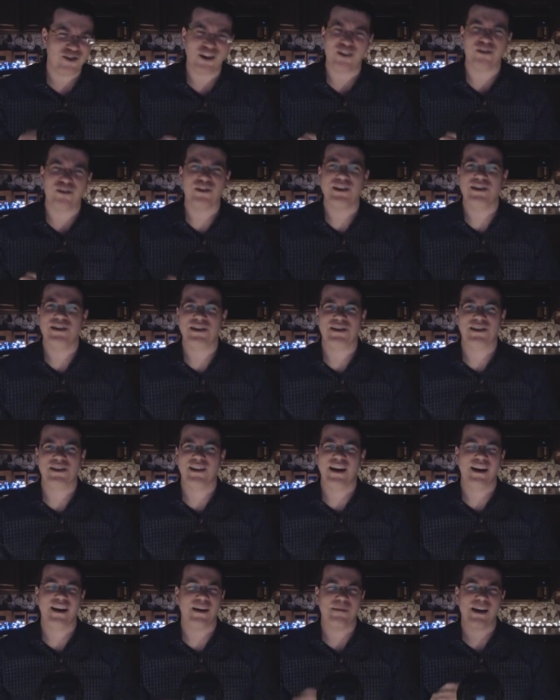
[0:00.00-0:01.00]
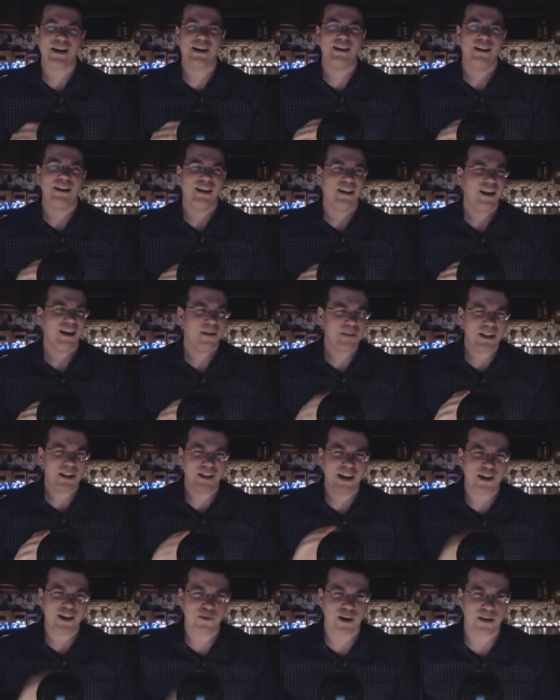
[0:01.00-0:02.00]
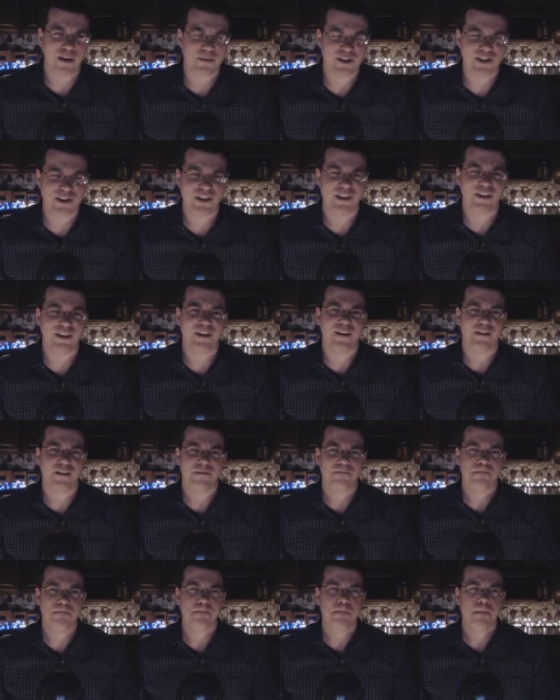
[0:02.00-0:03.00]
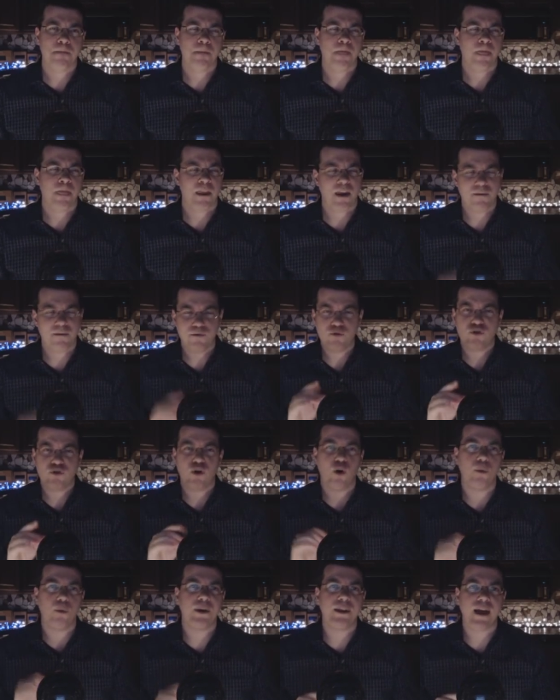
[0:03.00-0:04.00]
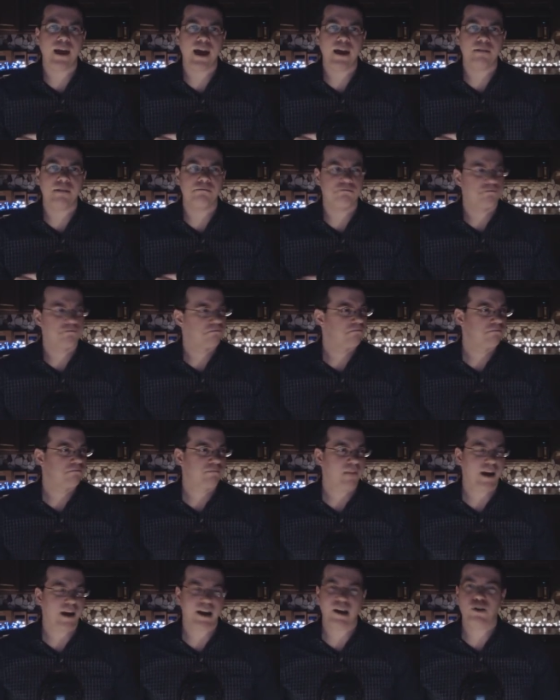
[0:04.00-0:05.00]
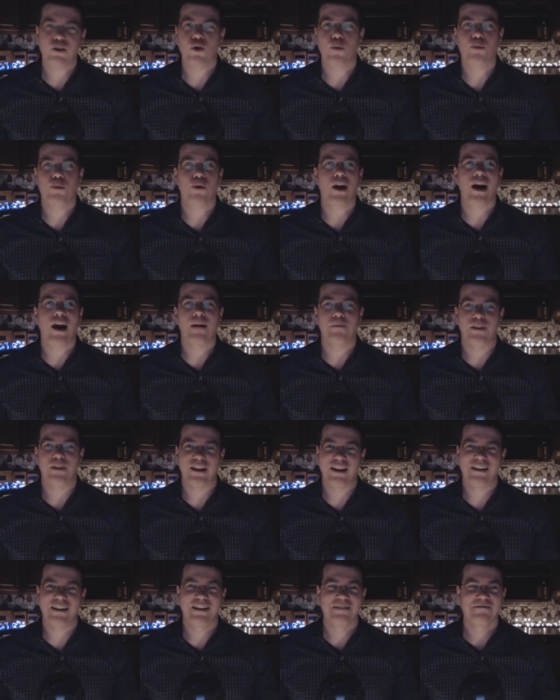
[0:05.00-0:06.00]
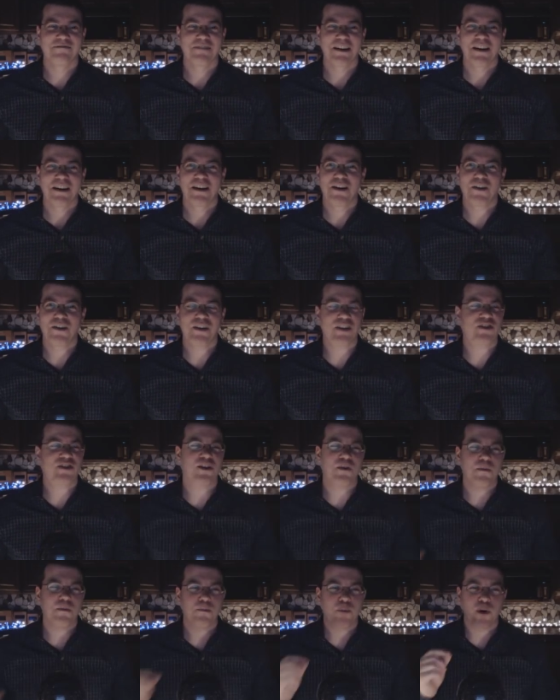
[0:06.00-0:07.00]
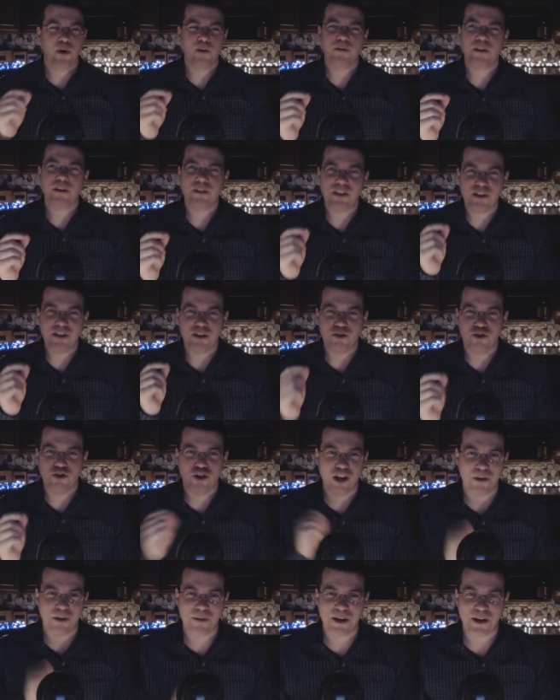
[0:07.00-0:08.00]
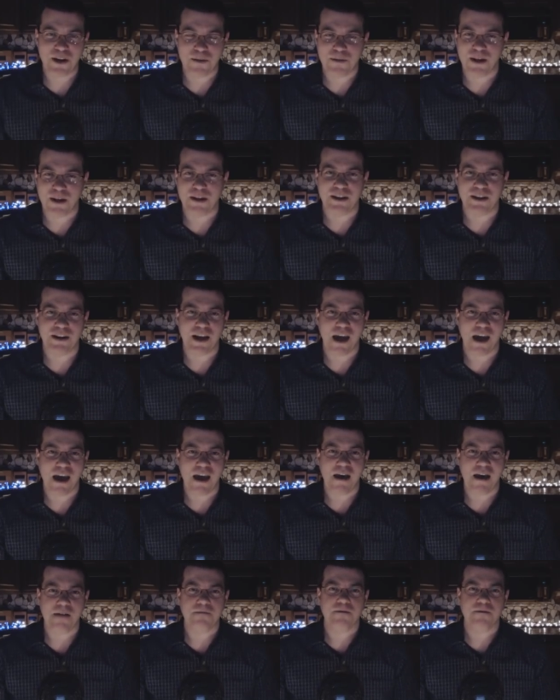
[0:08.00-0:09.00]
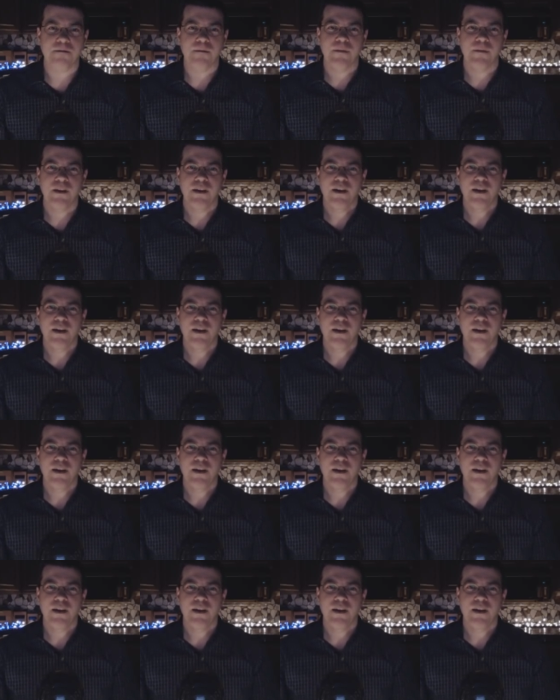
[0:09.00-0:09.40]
I generally dislike. I'm not, I'm not liking what I'm seeing here. If you told me that, I got no problem with it. You know, that's a perfectly legitimate opinion to have.